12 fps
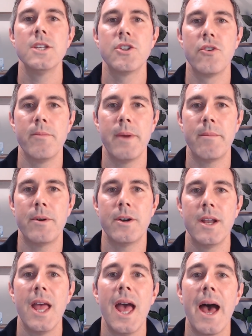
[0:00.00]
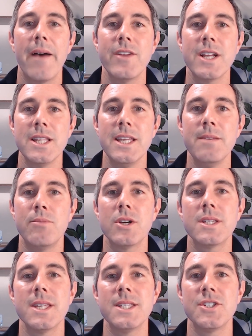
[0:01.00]
So remember, having clean books
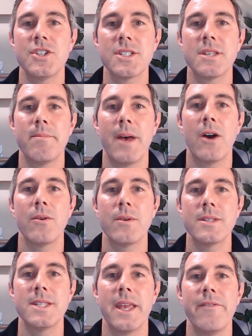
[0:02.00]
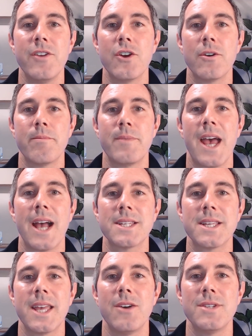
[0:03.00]
isn't just about saving your tax
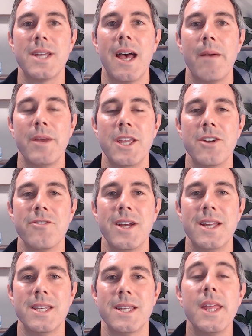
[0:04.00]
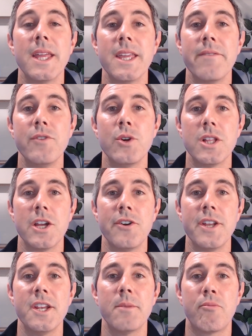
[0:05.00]
account time at year end. They can give you
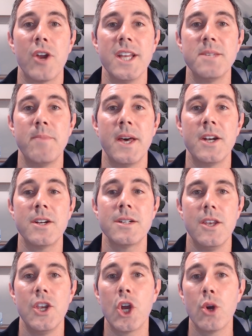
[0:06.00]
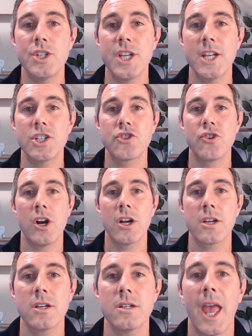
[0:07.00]
clarity to price better, negotiate
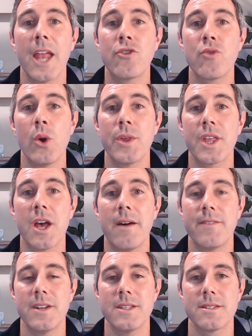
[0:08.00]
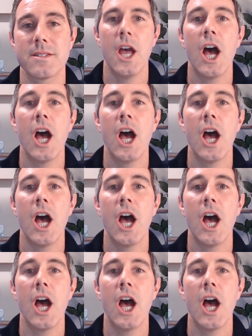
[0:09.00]
stronger, and grow with confidence.